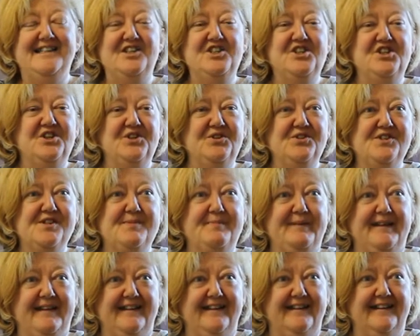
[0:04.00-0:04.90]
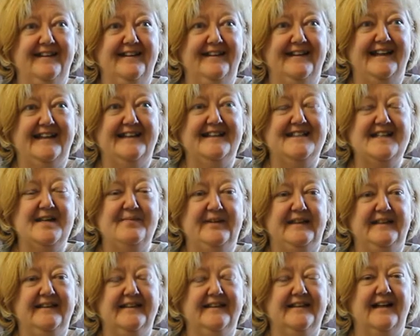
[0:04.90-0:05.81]
didn't choose to be an
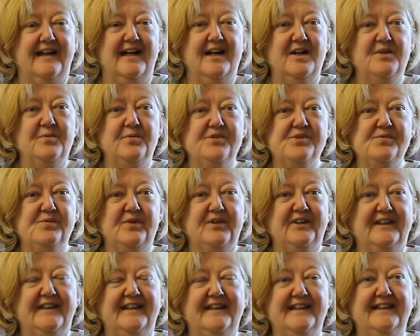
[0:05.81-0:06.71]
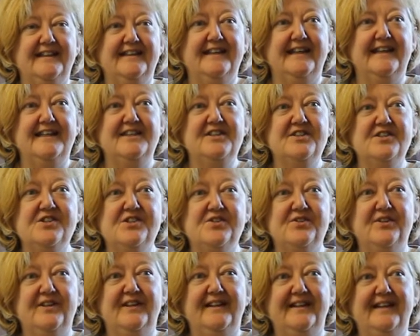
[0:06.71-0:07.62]
academic. I was working in
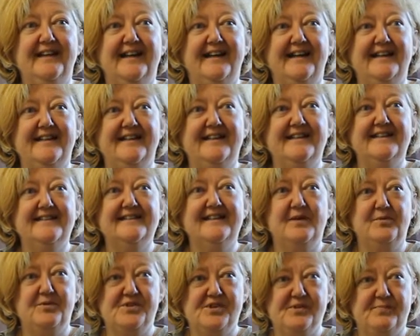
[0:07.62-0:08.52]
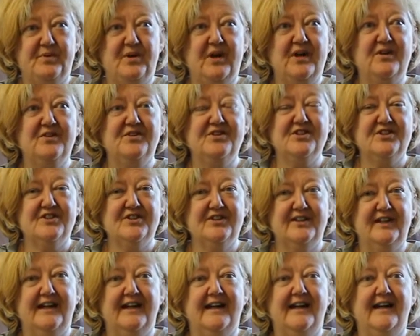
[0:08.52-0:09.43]
industry and I was
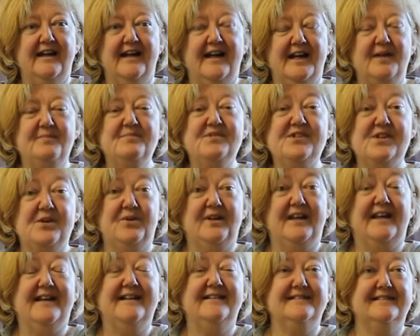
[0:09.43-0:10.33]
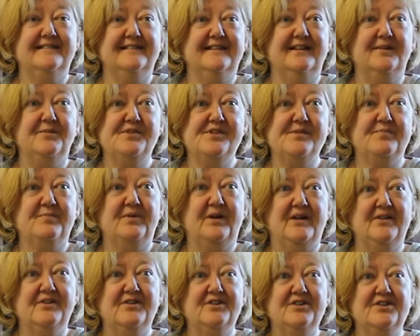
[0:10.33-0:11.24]
approached. And I'm so glad I was
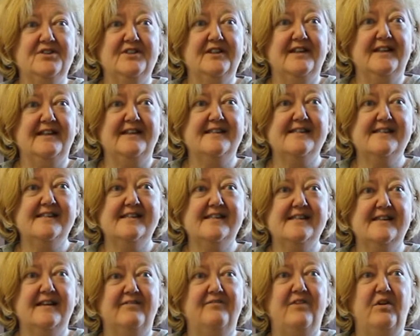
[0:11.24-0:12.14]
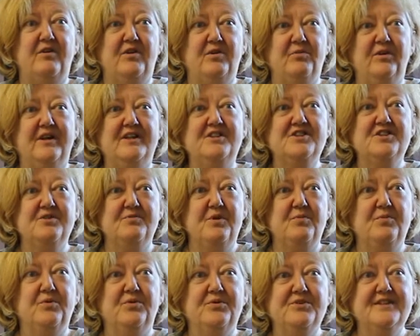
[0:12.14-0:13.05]
approached. It's a very rich and
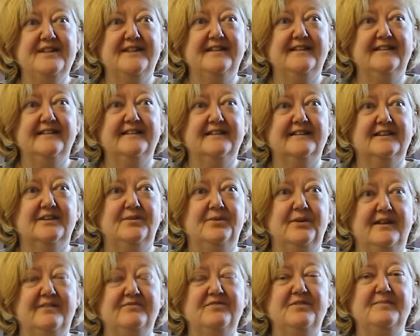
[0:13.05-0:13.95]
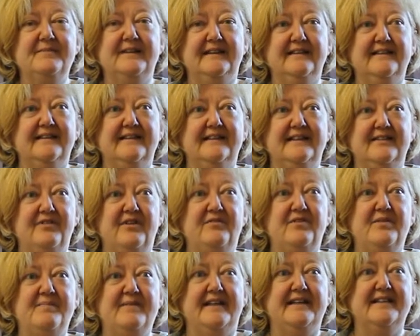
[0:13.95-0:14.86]
rewarding career for me. I love
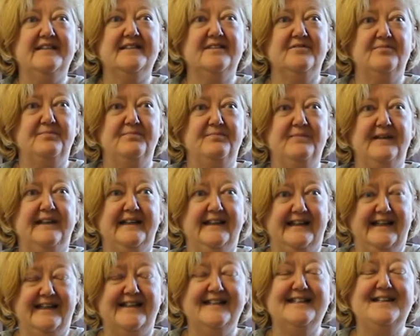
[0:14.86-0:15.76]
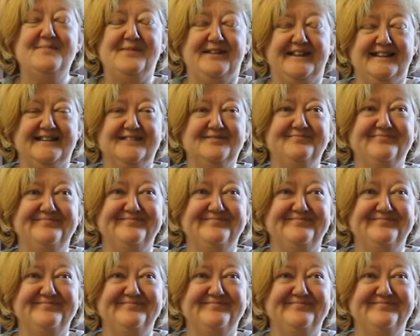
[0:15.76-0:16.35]
every minute of being an academic.